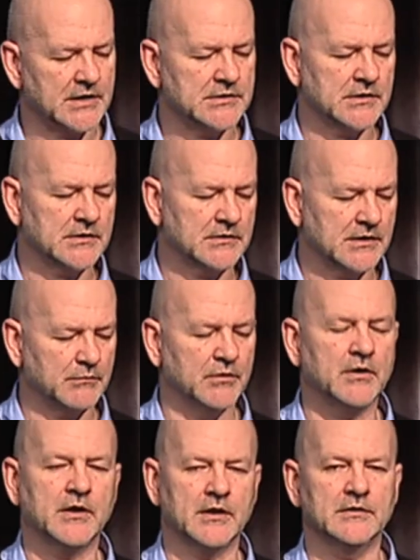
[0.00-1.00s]
data, they
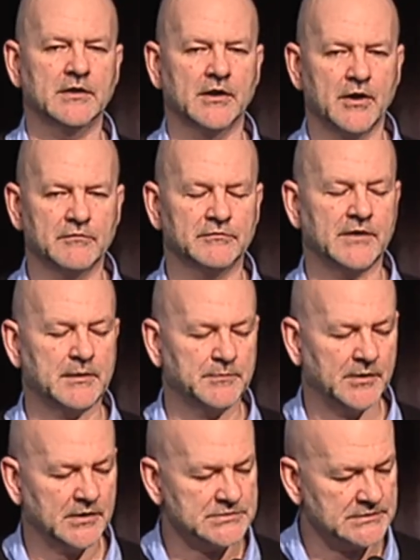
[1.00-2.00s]
were in the low flat
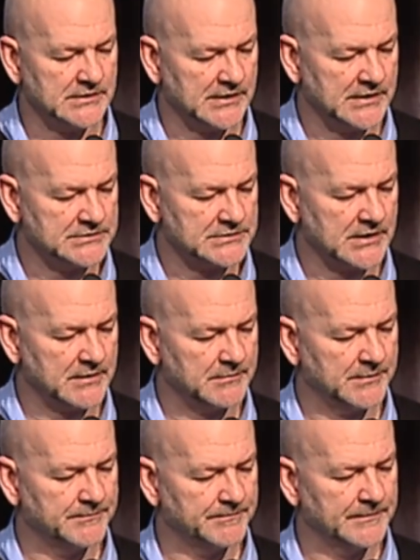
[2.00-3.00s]
parts of the
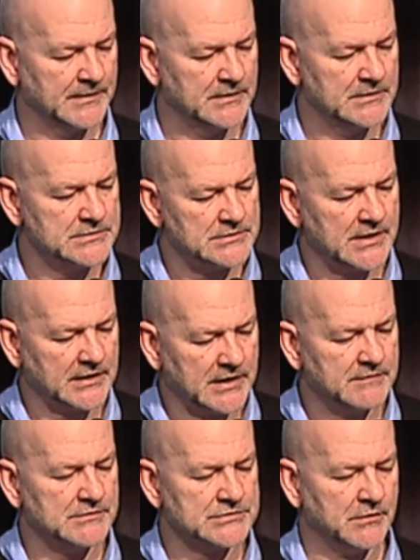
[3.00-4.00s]
landscape. So that
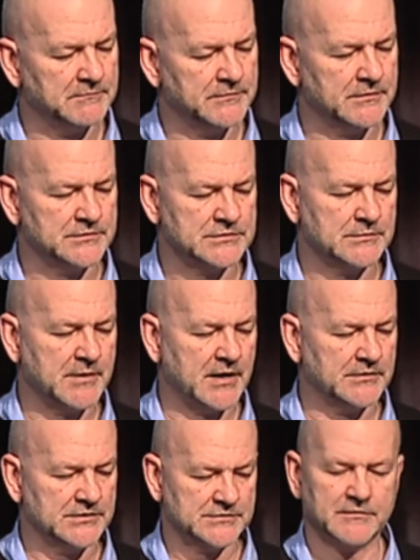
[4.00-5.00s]
gave us confidence
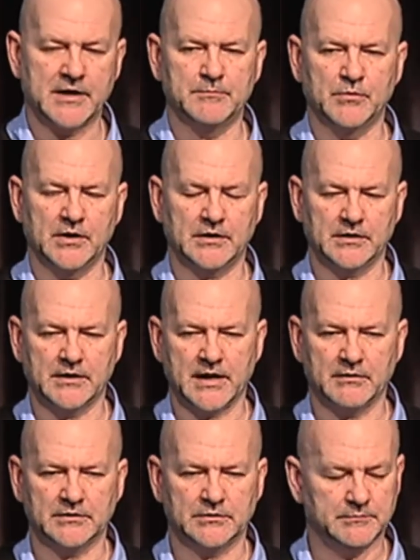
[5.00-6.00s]
about this framework and
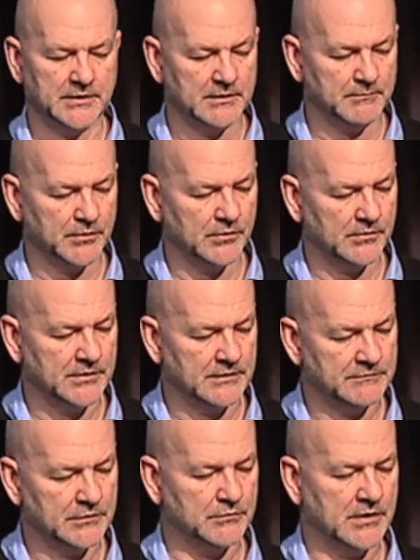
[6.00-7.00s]
how it could be employed
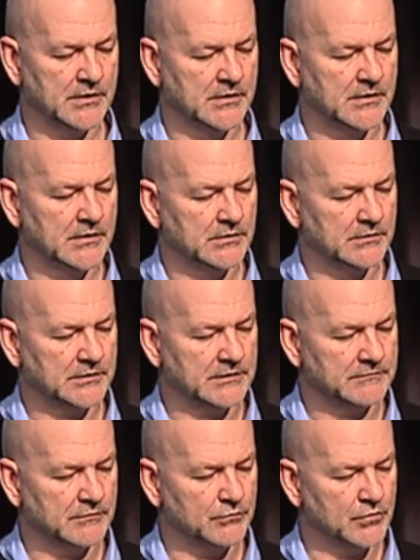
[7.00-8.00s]
if you were
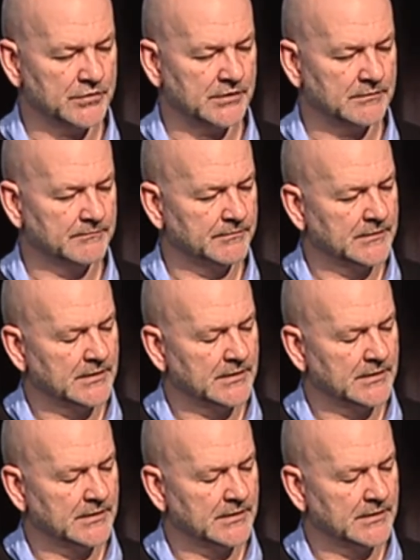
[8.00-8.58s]
looking for water.